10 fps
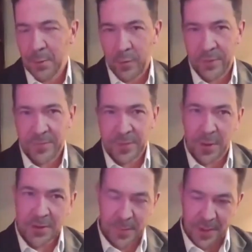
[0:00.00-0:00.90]
We've
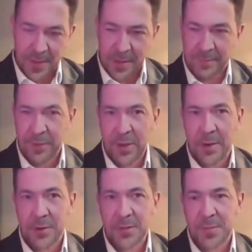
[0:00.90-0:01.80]
talked about that for
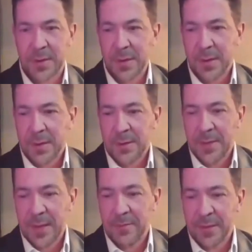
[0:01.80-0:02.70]
years, but
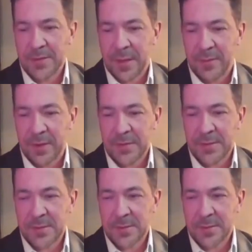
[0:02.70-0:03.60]
the evidence of it
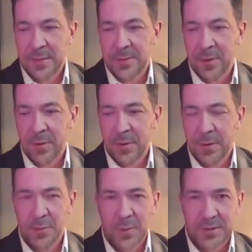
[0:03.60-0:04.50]
is
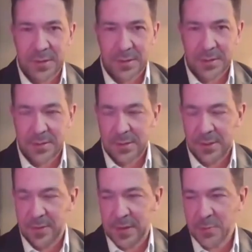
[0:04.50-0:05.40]
ever increasing,
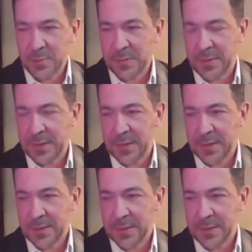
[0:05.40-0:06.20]
even as we speak.